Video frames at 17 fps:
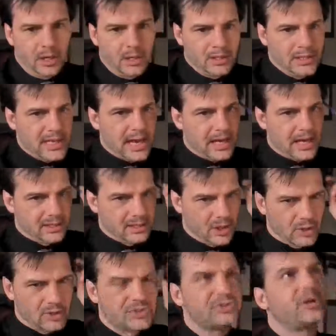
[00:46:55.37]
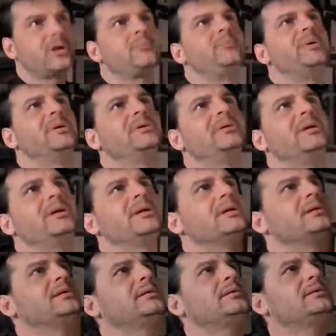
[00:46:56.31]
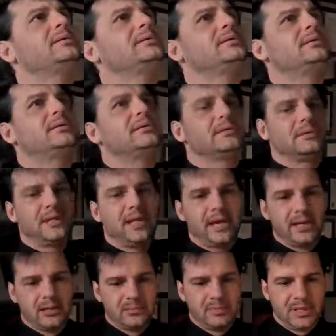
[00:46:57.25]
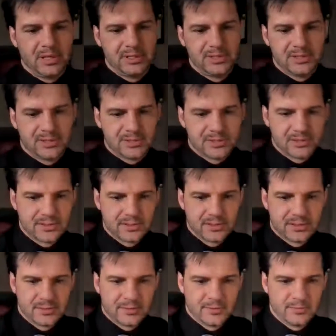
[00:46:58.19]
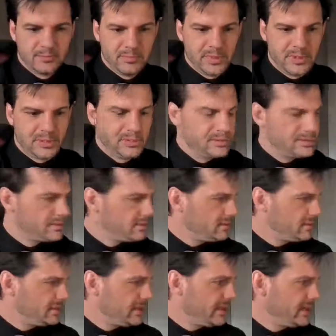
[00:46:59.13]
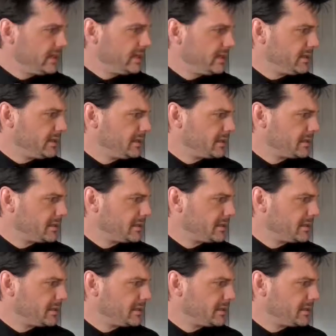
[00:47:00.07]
Yeah, no, start building landing pages. Build landing.